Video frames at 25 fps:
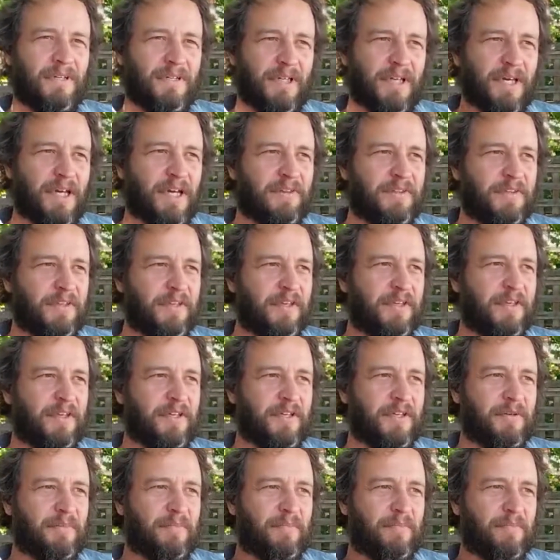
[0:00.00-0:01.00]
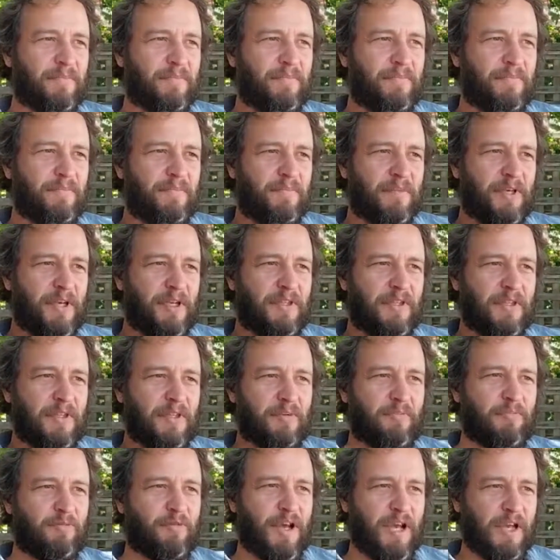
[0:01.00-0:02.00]
Yeah, I think
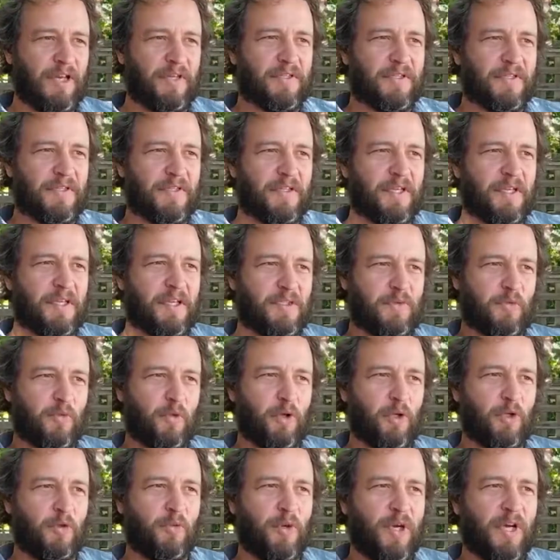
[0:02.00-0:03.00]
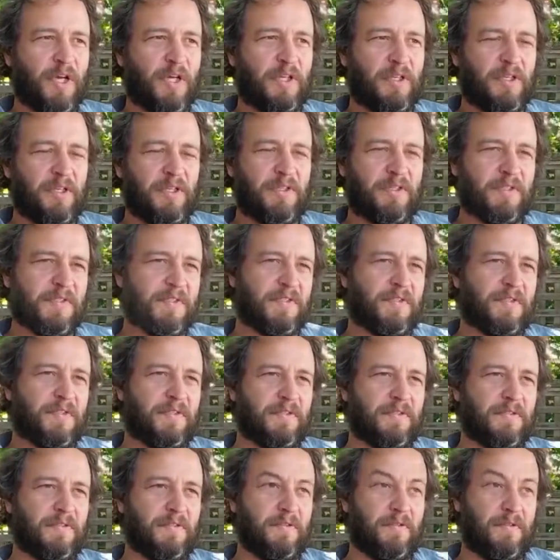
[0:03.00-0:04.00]
the practice that has worked well is
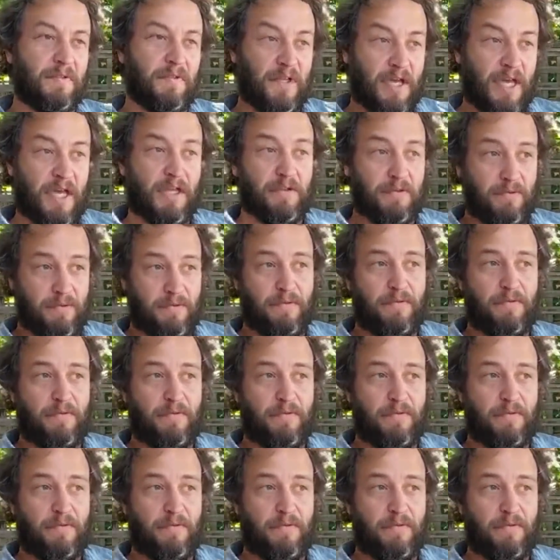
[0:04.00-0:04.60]
that